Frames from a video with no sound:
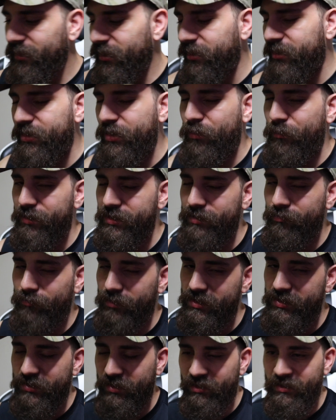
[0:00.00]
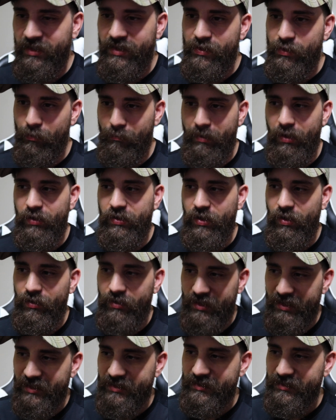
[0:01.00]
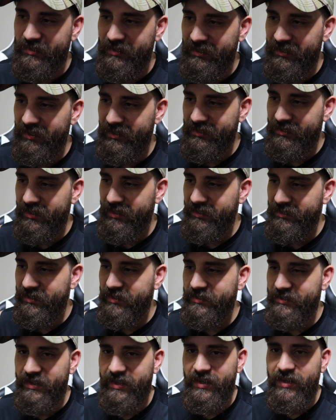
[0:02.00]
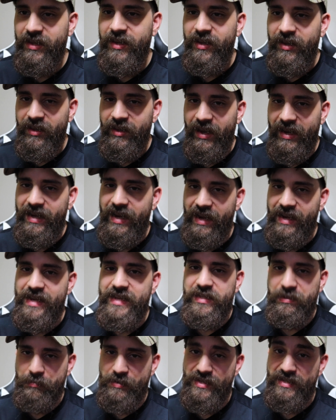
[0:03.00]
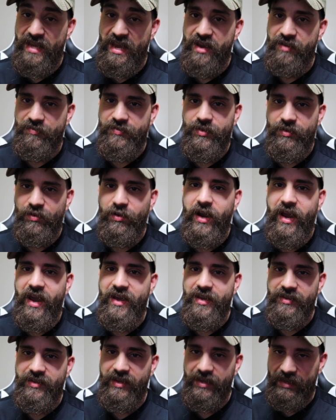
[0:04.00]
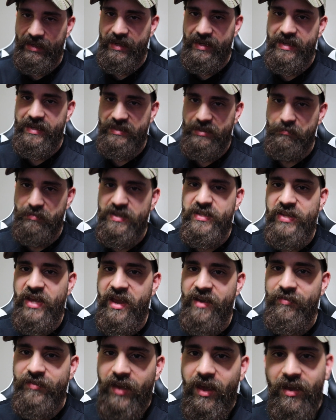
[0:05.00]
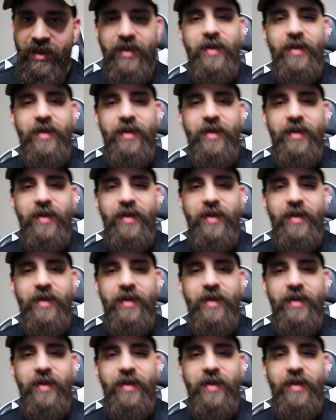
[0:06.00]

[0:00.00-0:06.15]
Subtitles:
you know, when you start letting your beard go, like it starts to, it needs to be saved. Okay, it needs to be saved.